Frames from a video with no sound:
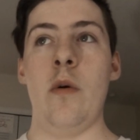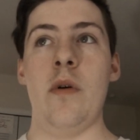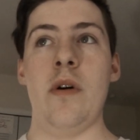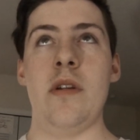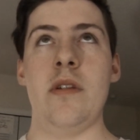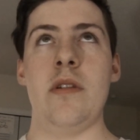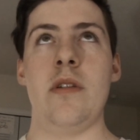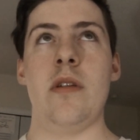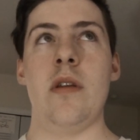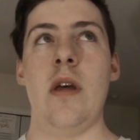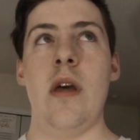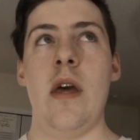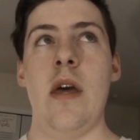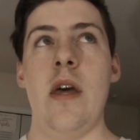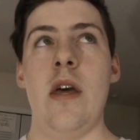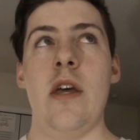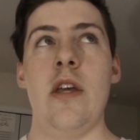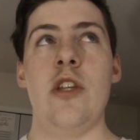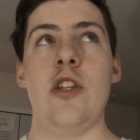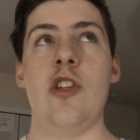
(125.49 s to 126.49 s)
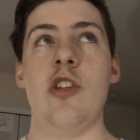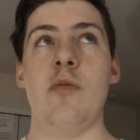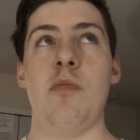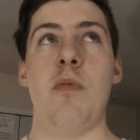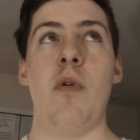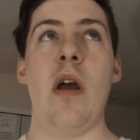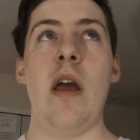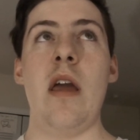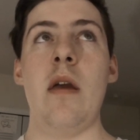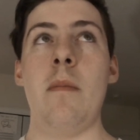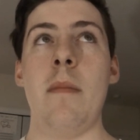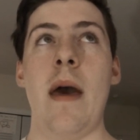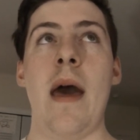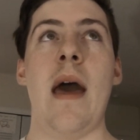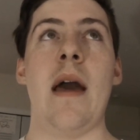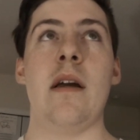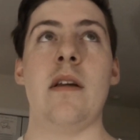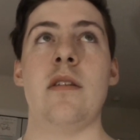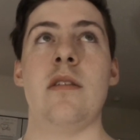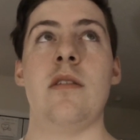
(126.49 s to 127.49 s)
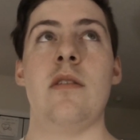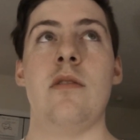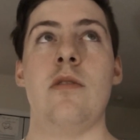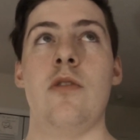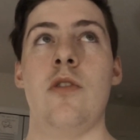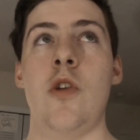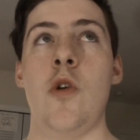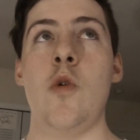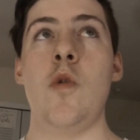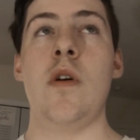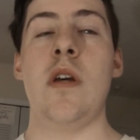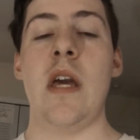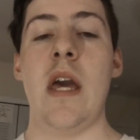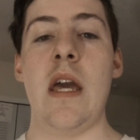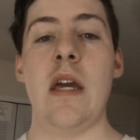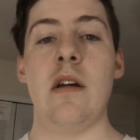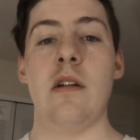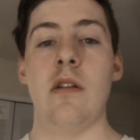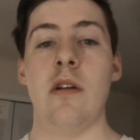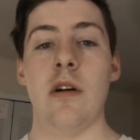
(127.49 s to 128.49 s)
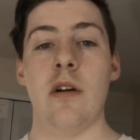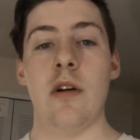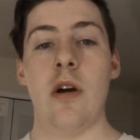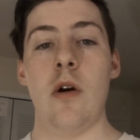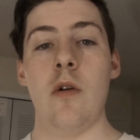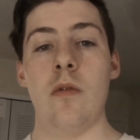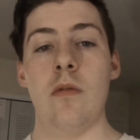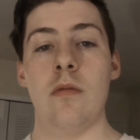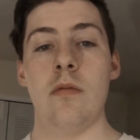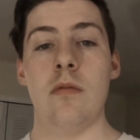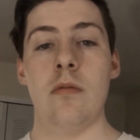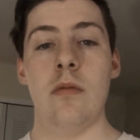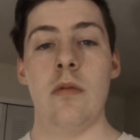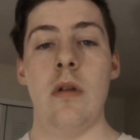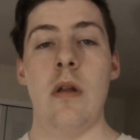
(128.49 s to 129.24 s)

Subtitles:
It was Spray Max 2K clear coat.